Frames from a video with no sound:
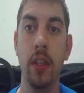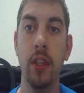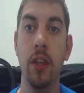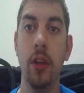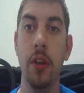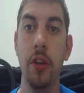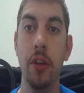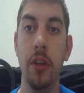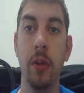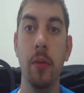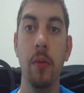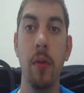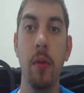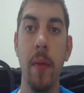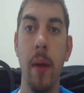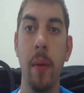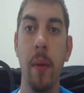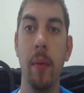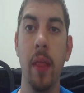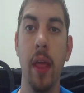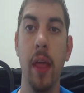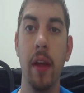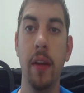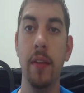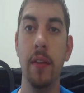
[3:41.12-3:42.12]
so you can
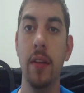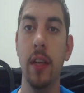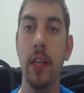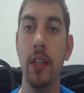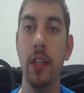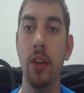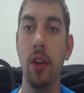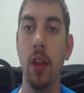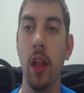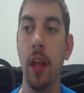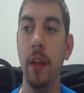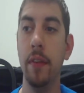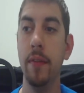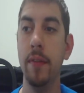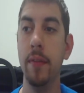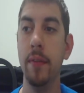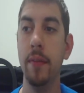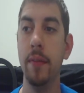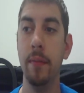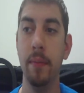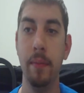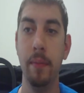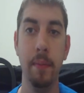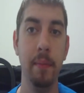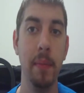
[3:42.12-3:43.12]
remember that in your life.
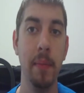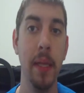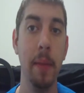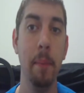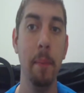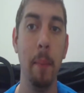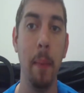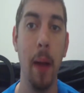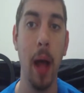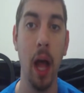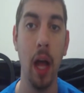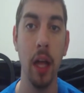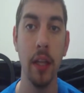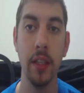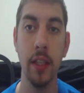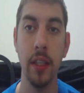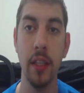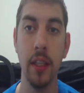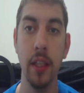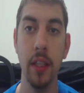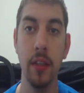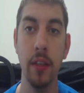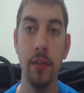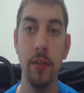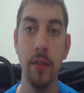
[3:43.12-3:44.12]
Be
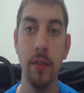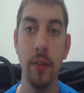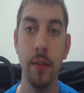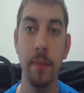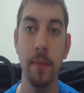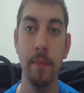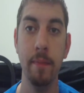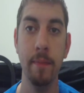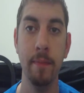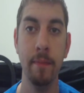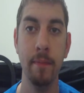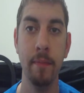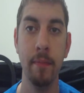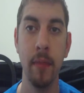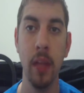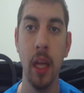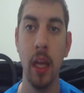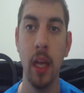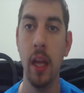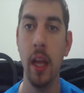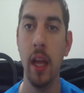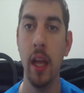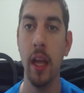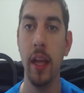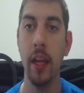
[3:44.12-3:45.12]
positive.
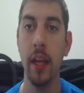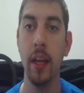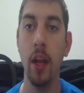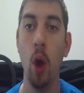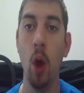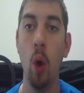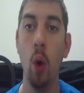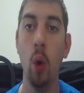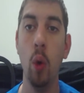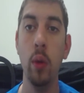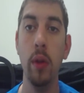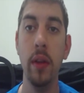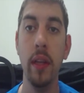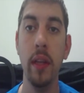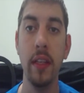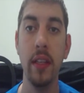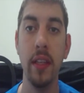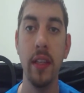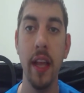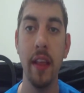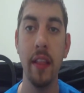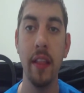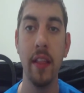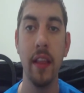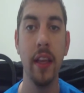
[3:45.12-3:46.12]
And only
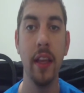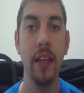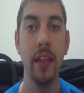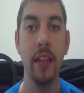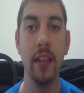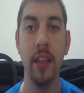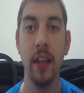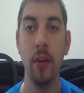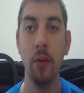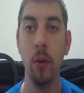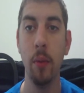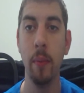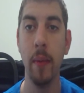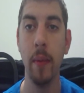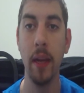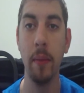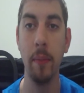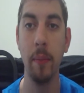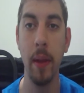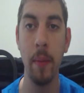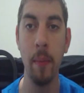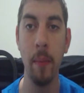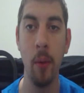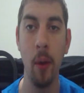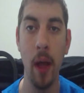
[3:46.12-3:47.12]
say things that will
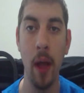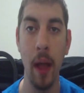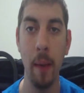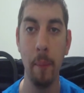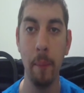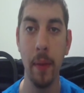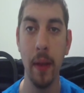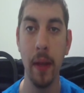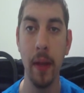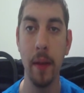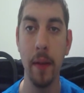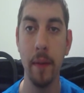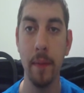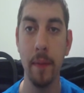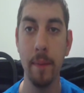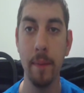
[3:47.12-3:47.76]
make people happy.